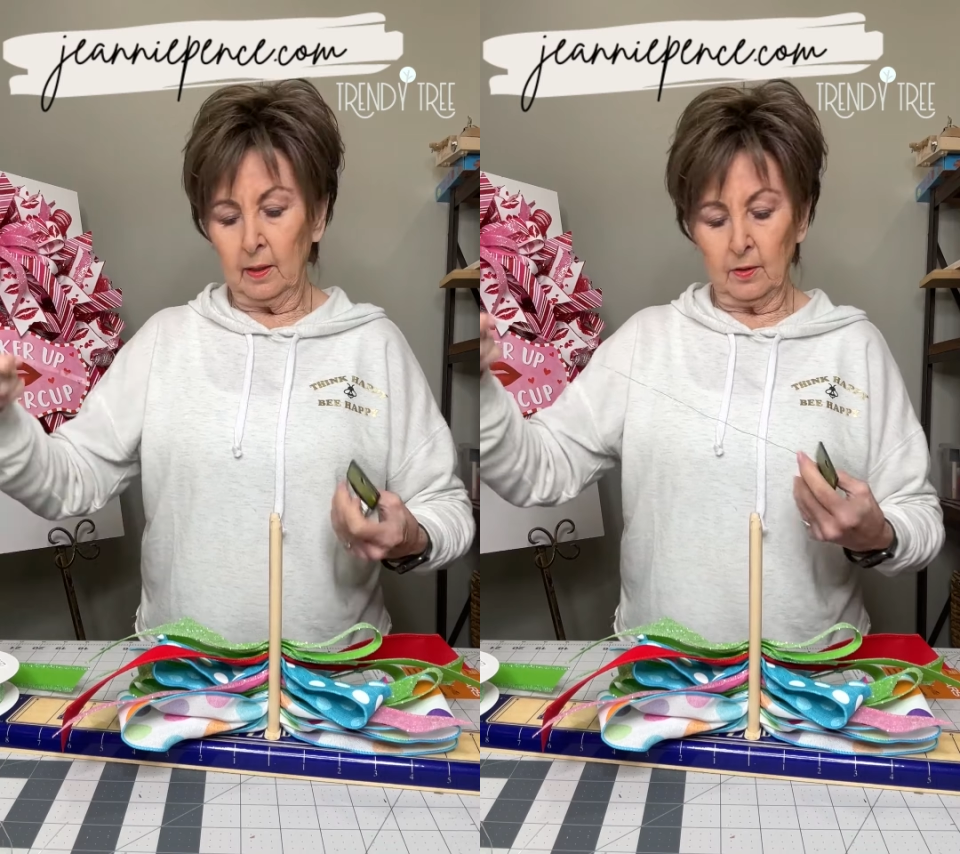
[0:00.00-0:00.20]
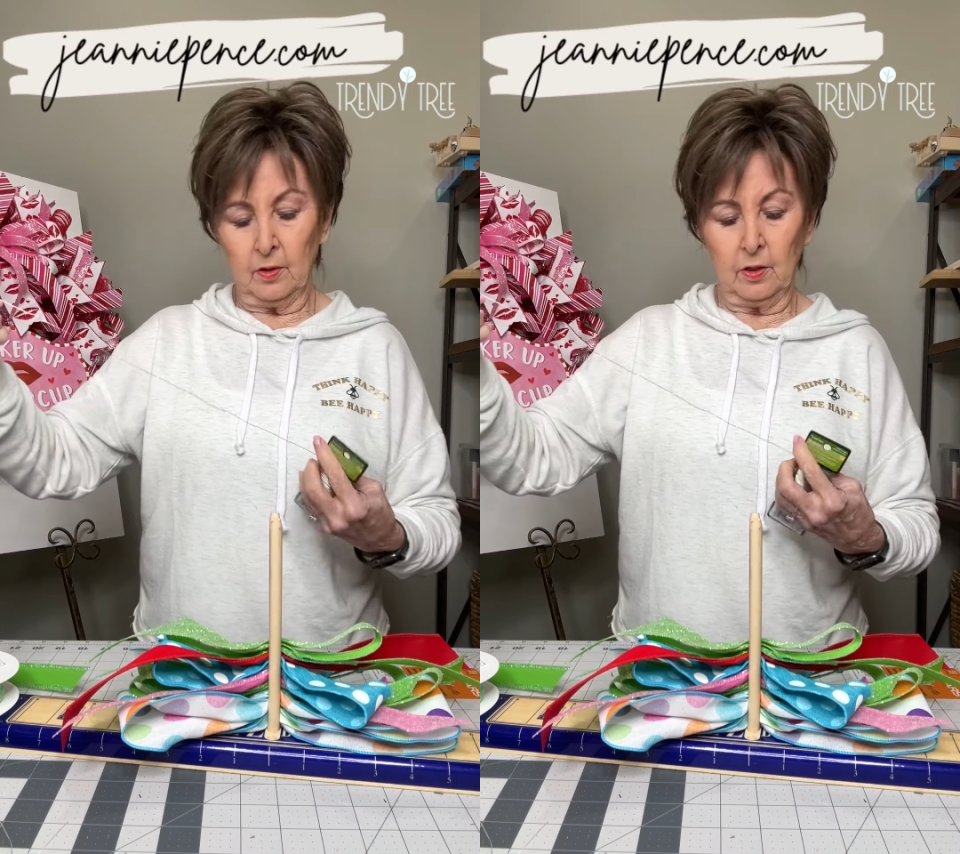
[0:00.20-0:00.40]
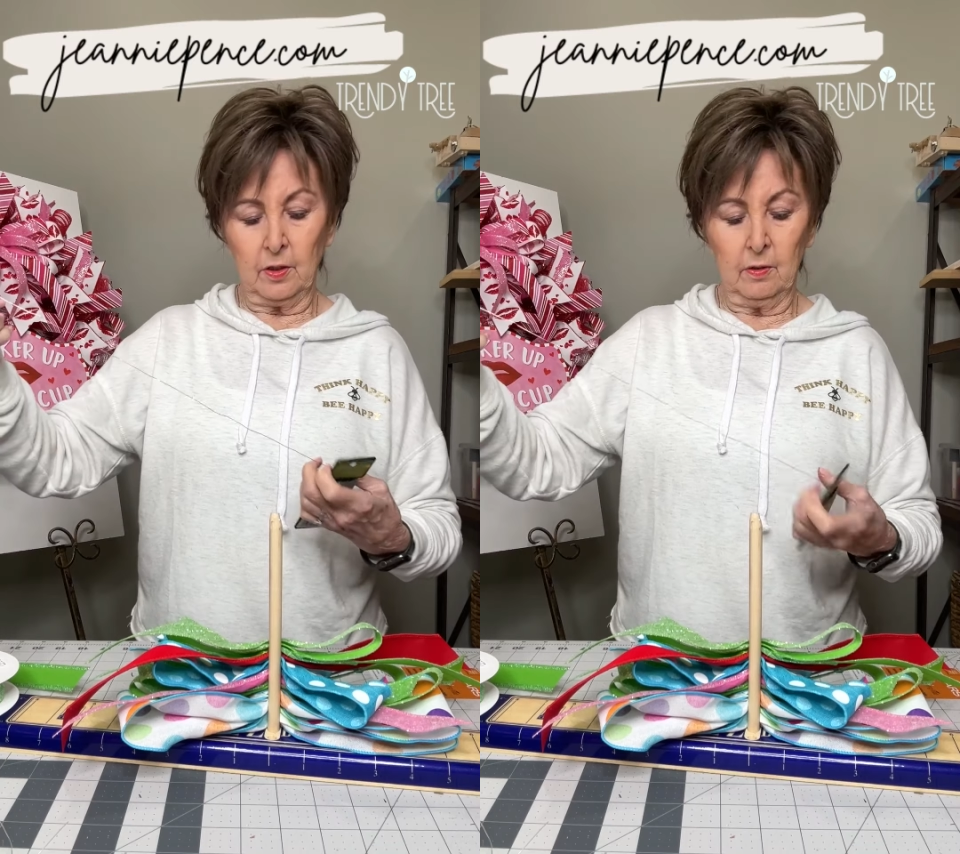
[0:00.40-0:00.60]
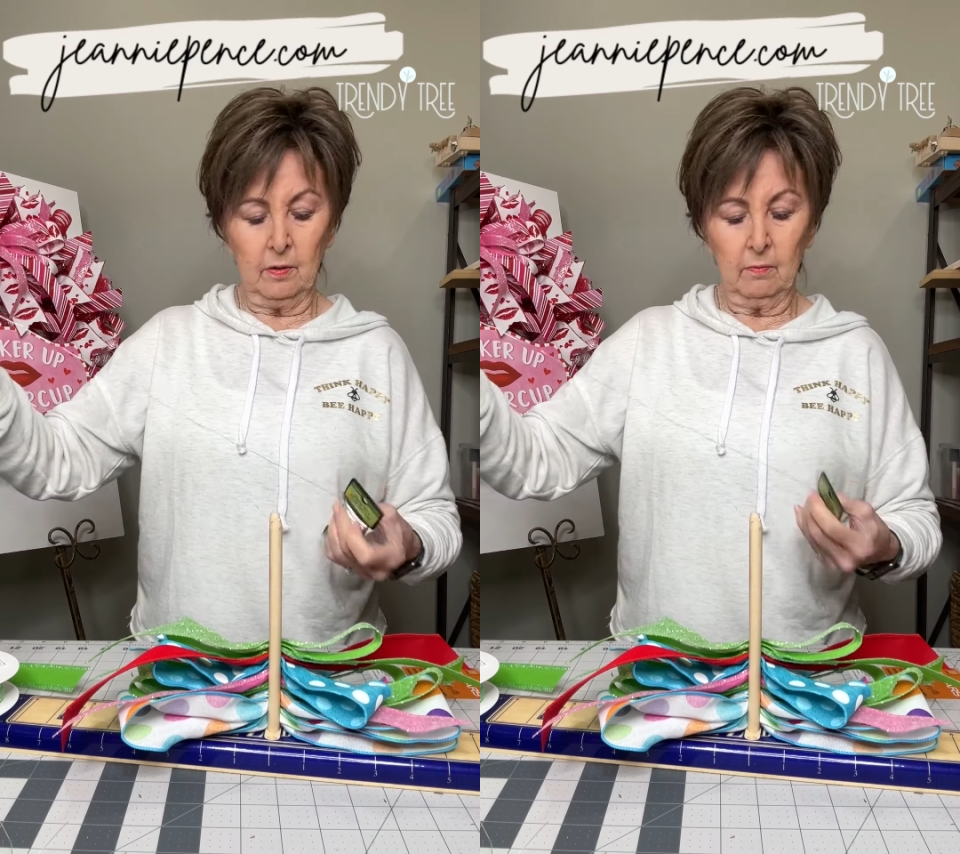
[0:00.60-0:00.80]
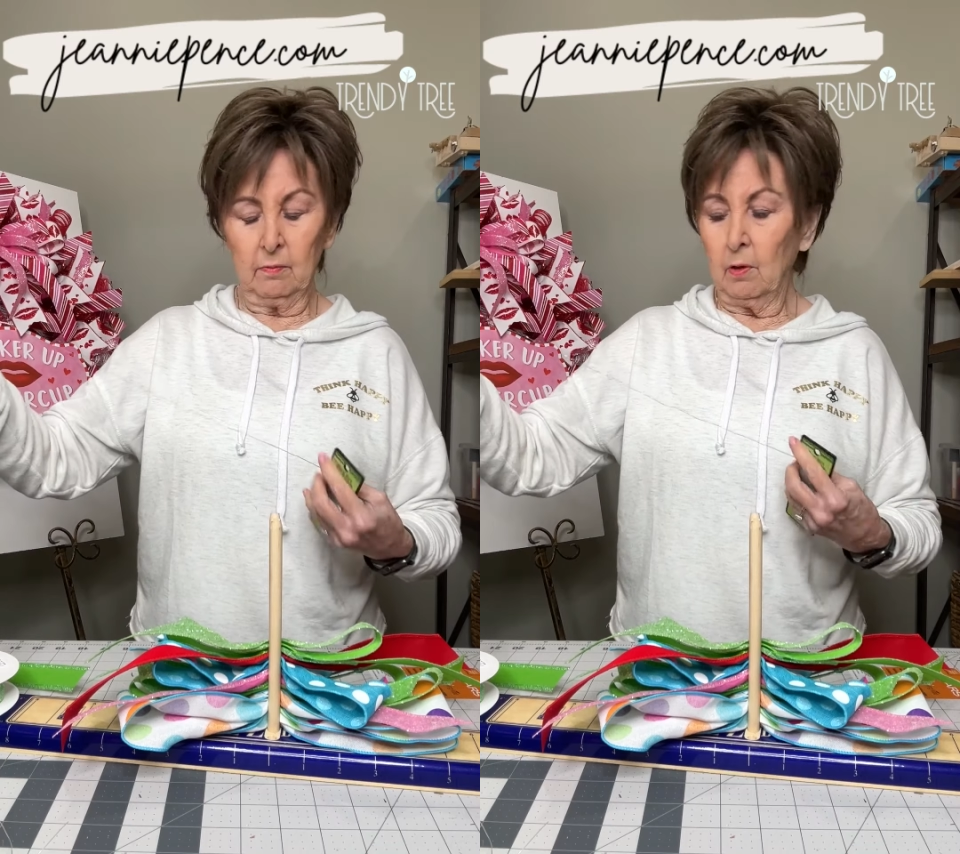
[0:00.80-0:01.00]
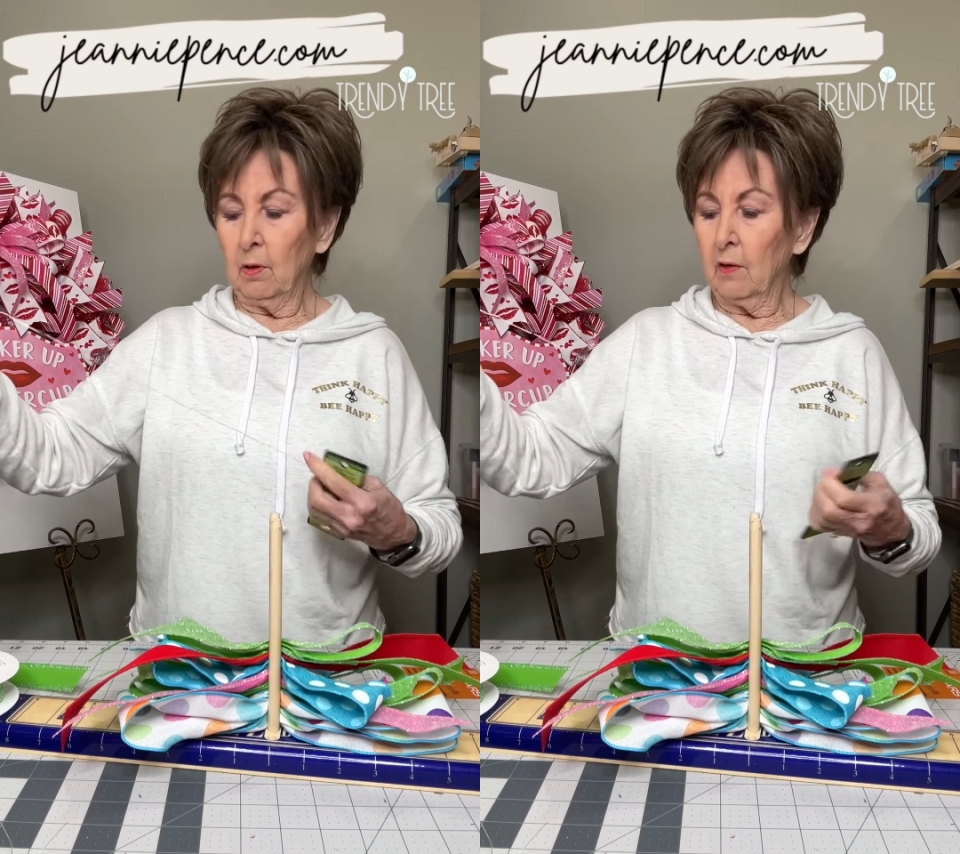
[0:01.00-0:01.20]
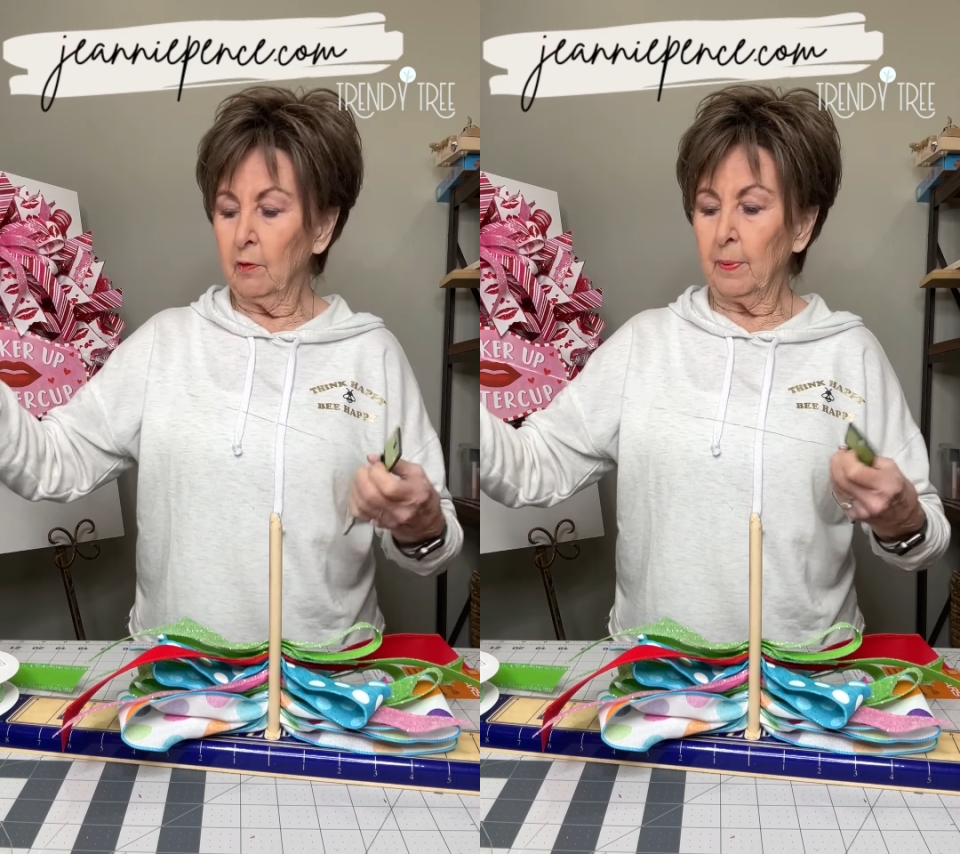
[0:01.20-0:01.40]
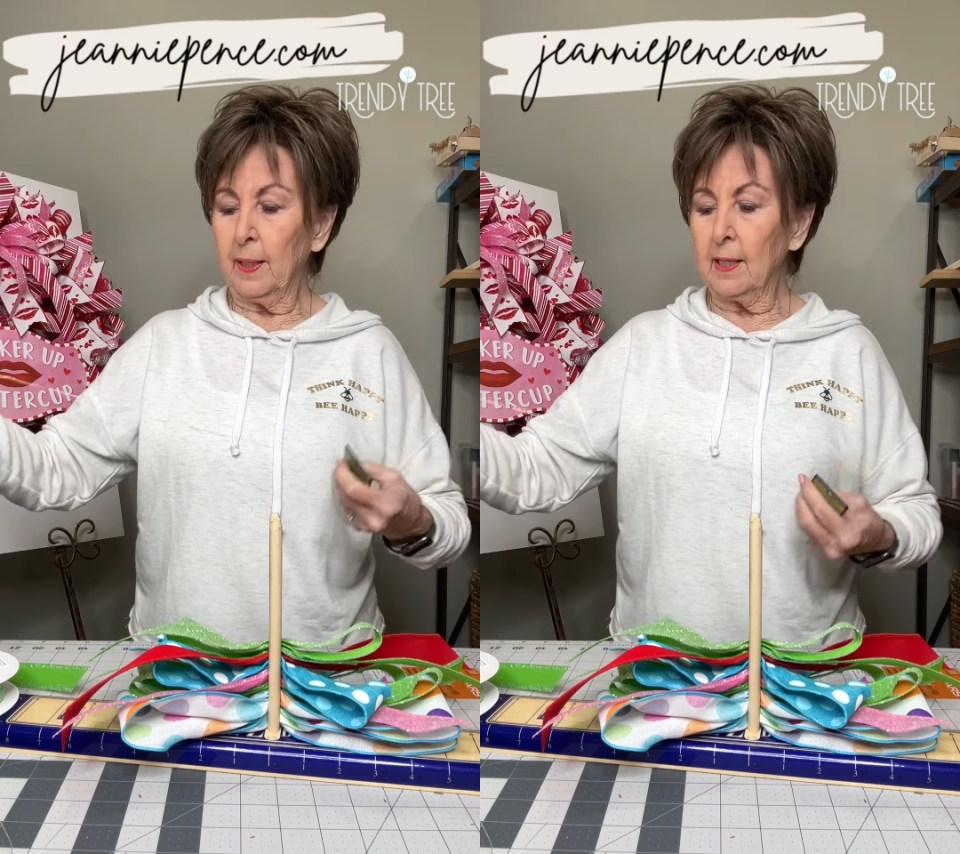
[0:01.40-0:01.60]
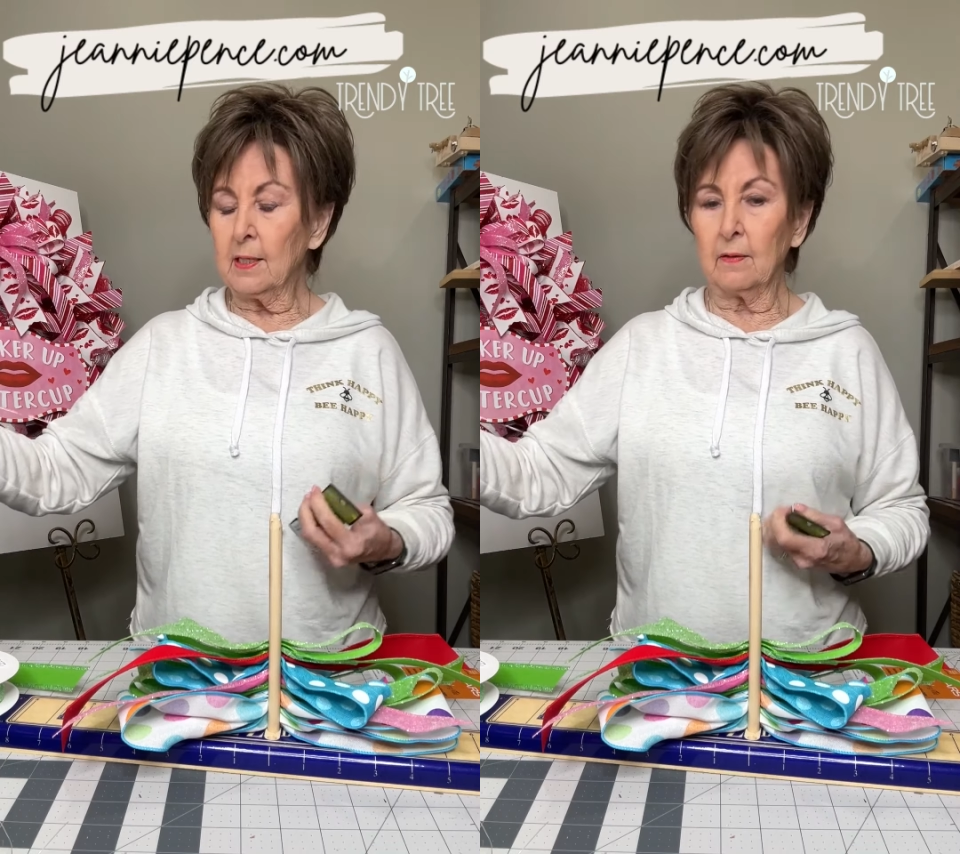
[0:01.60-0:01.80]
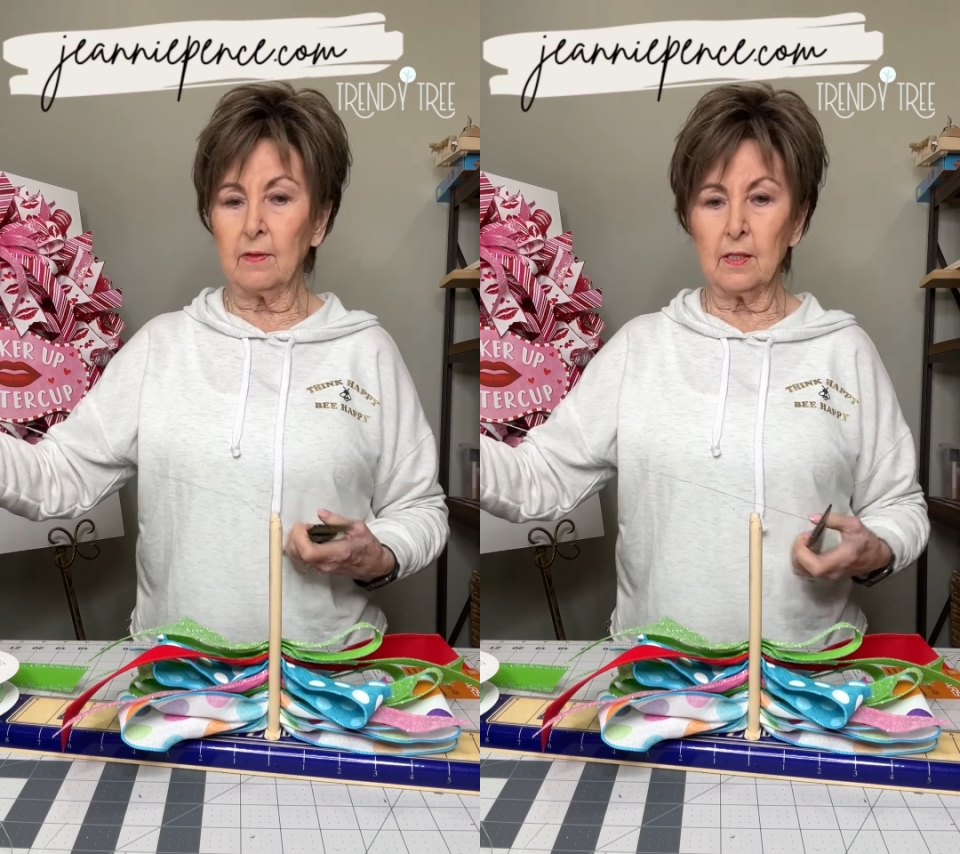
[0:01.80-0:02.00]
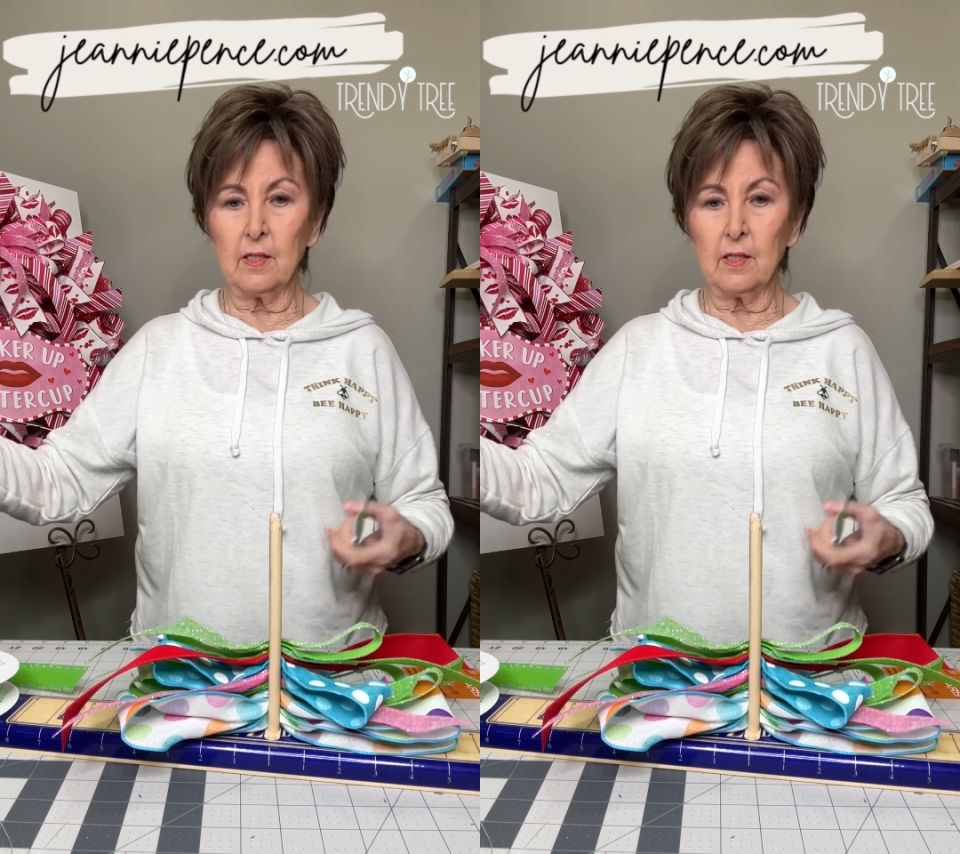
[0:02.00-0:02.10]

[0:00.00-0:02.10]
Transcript: And just roll off a piece of this.